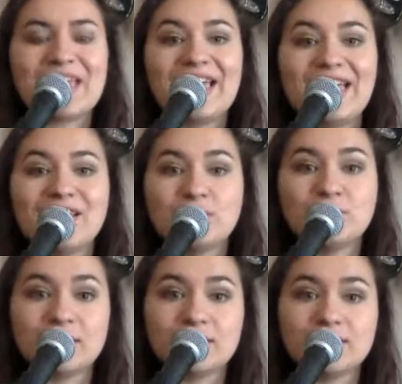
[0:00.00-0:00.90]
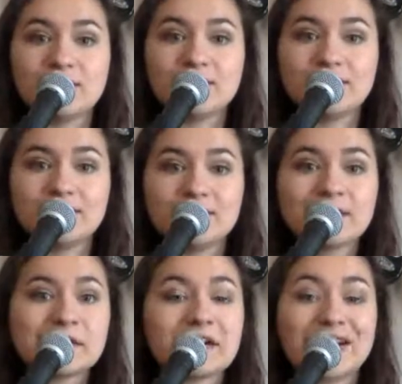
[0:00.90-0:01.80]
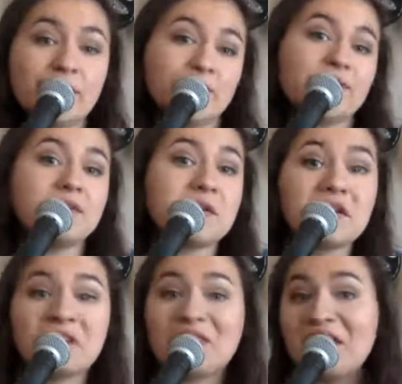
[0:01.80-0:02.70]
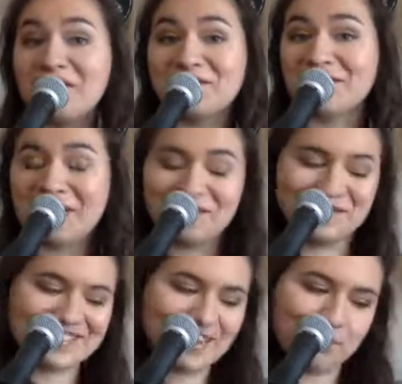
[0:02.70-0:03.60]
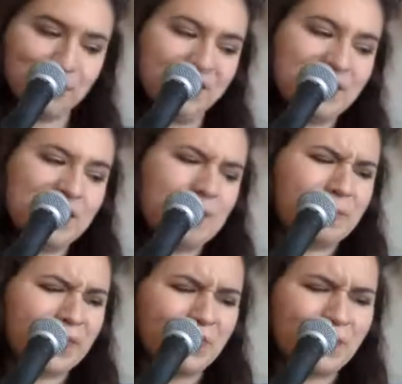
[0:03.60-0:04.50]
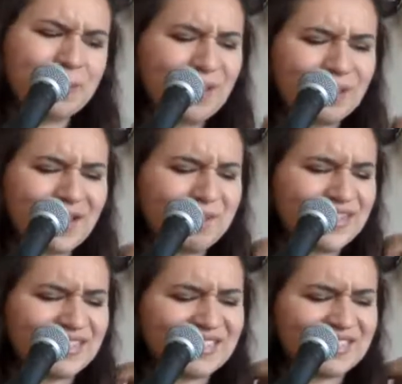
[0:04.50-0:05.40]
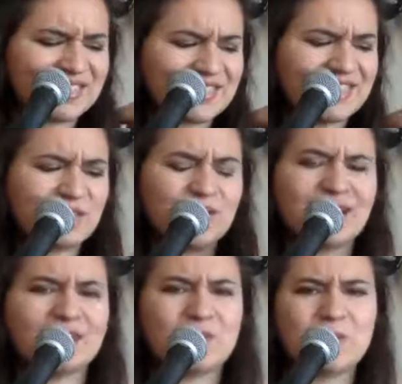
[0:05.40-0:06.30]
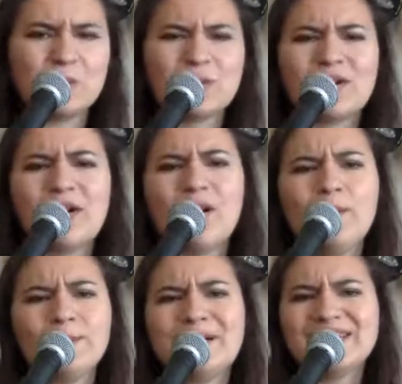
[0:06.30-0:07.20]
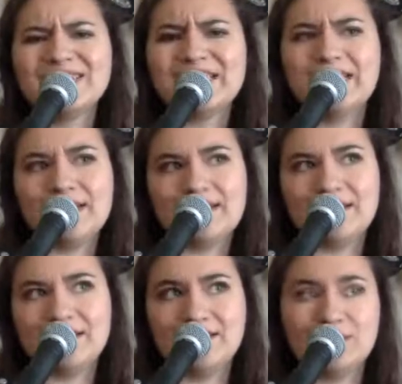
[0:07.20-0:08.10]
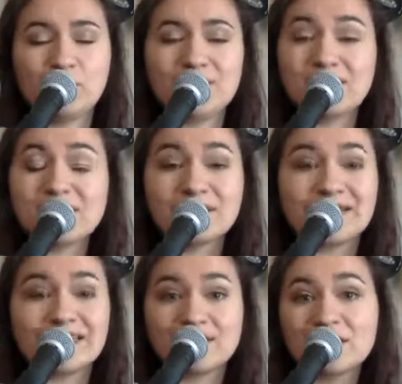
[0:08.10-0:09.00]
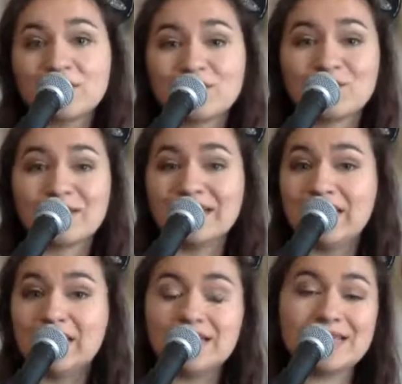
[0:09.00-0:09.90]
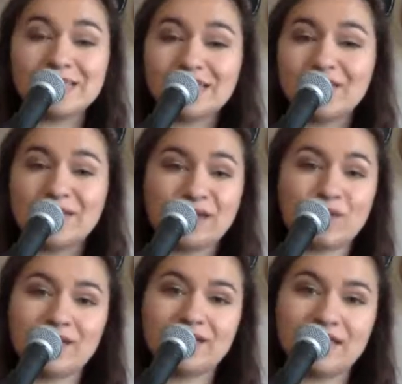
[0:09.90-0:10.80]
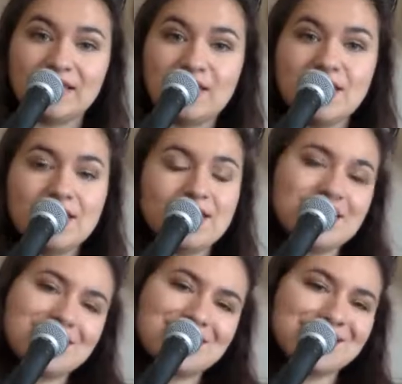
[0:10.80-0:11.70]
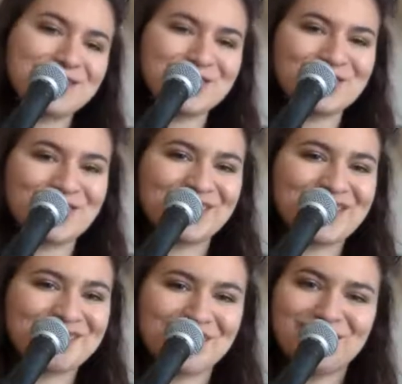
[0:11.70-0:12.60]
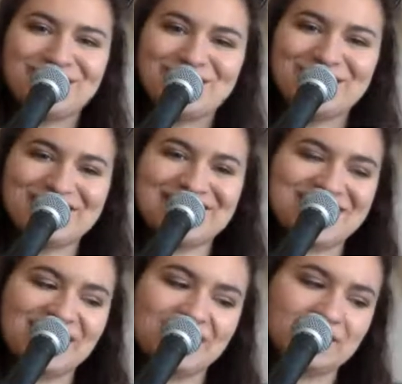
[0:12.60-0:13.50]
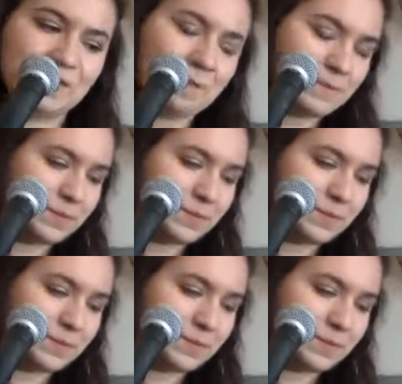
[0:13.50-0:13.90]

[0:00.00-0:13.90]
and just kind of lay everything out on the table. But we both came into this write super open-minded, and we clicked really easily, really quickly, and this is the song that came out of it. So this is Thin Ice.